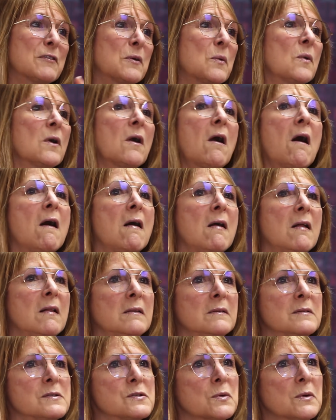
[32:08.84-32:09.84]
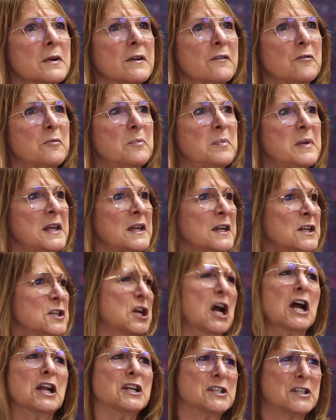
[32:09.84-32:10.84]
We're all sort of being
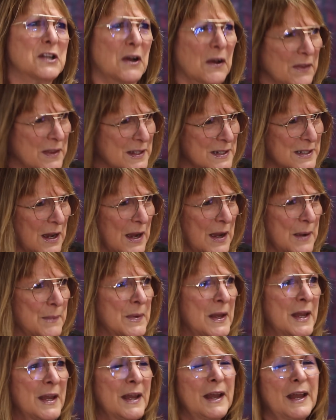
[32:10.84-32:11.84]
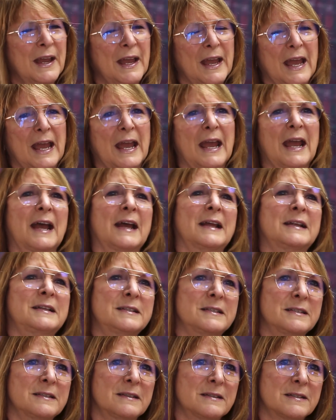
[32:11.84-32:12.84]
judged all the time. And
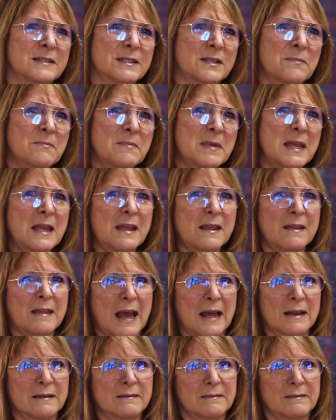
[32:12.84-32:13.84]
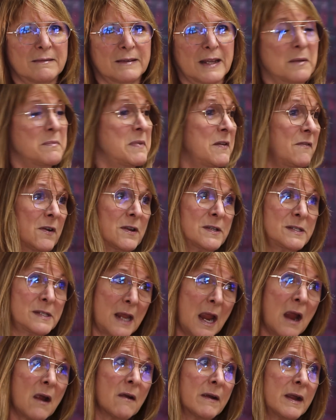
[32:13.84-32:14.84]
to me, that can be very
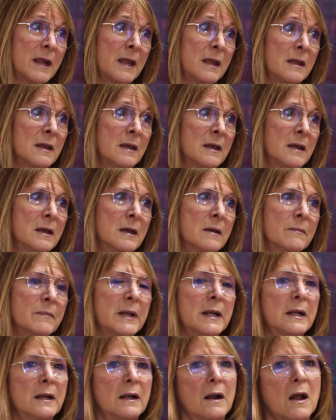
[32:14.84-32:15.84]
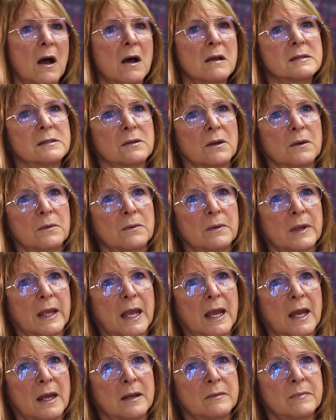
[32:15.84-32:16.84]
scary. But it also
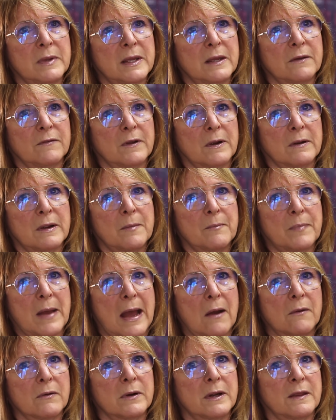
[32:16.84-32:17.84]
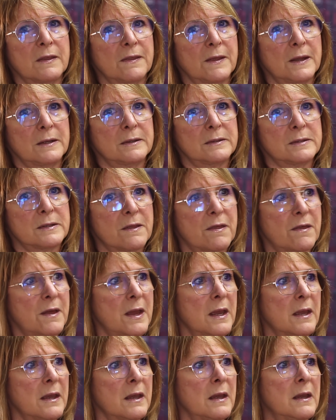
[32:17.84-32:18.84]
can be a very empowering thing to
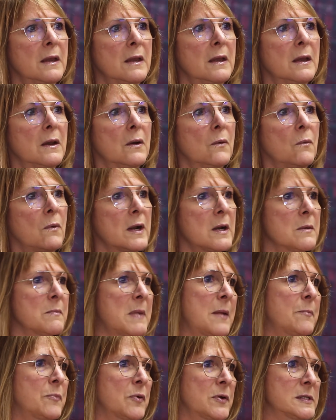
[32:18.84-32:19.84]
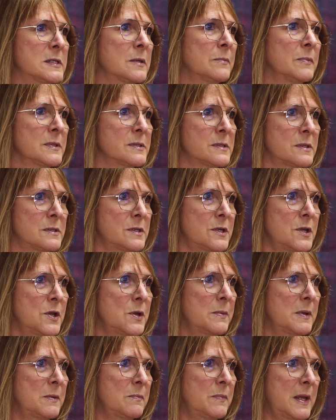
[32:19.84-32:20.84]
think, what are my principles as a
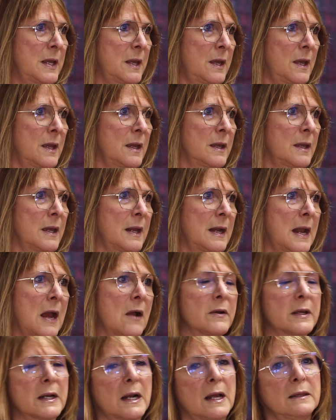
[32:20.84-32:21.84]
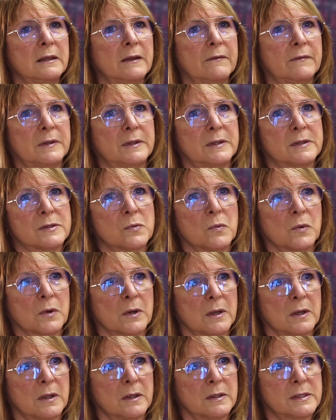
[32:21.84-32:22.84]
human being? And how can I live in this
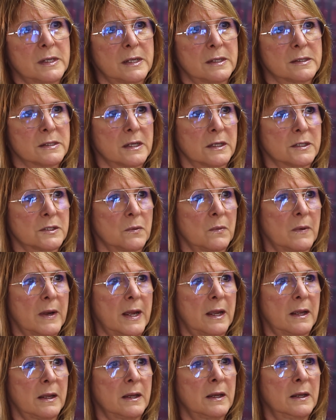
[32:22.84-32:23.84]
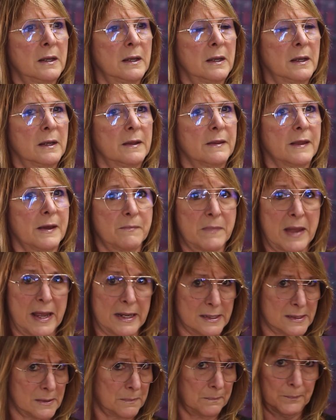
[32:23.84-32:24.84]
world in such a way that
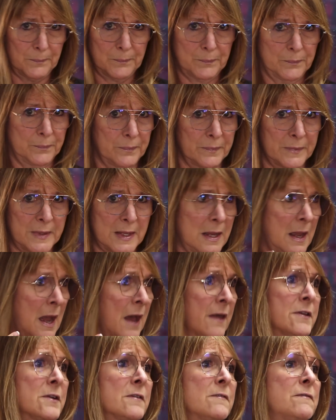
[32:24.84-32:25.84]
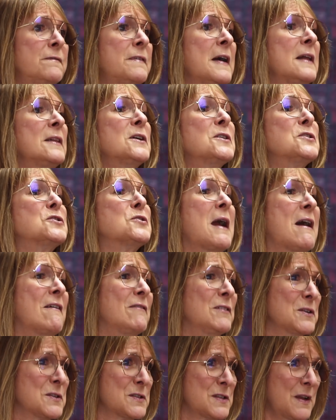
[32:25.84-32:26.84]
makes the other fellow
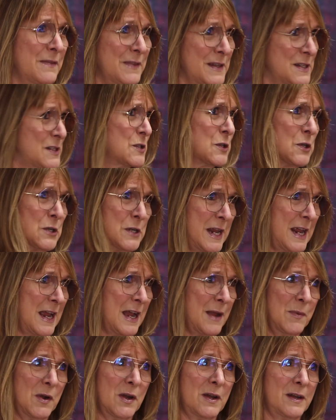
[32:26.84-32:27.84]
travelers on this journey I'm on